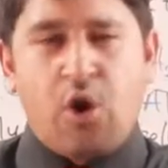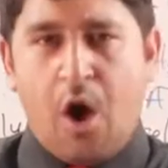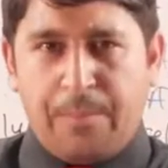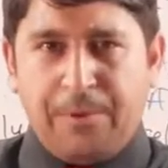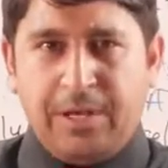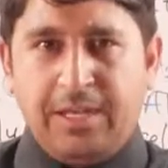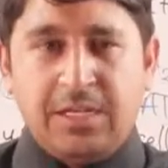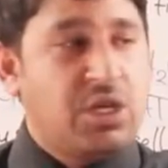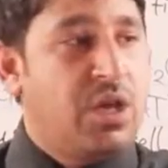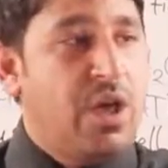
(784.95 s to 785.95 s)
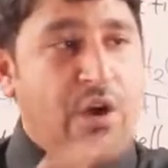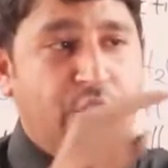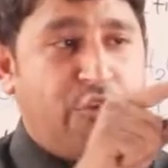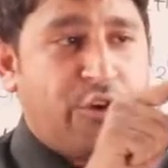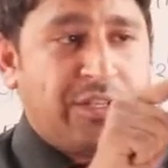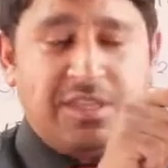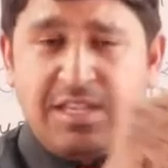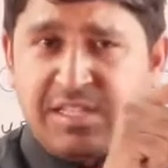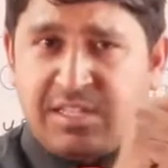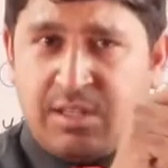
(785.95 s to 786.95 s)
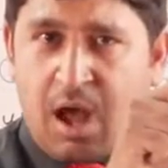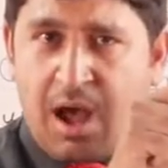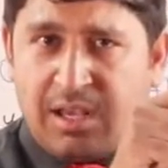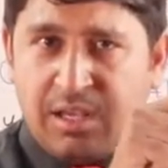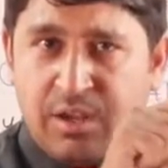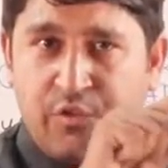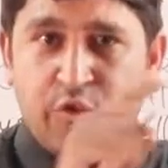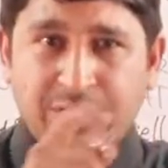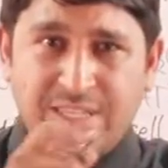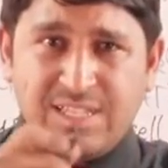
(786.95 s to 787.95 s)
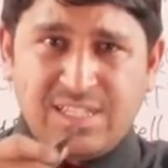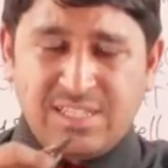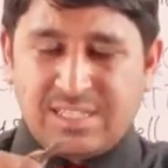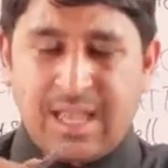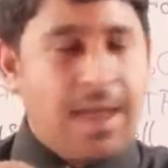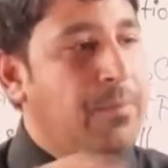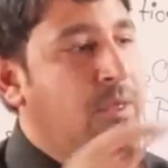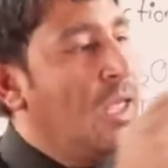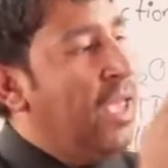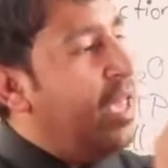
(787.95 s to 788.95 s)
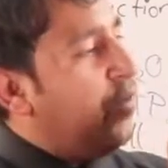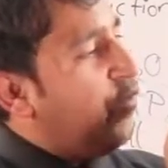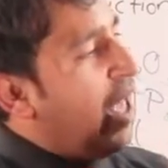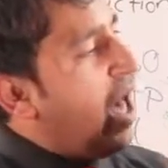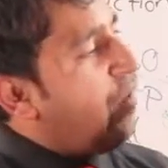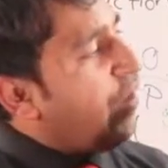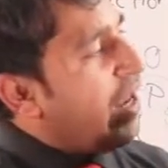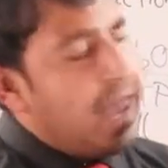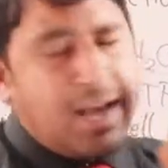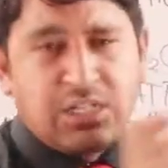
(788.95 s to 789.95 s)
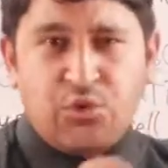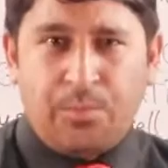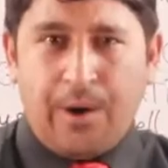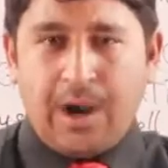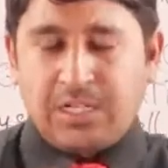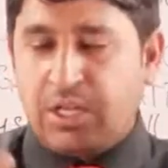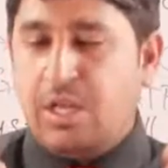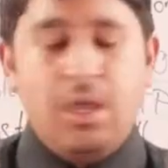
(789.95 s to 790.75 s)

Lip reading: to open it. For this lock, for this enzyme, here we have an active part.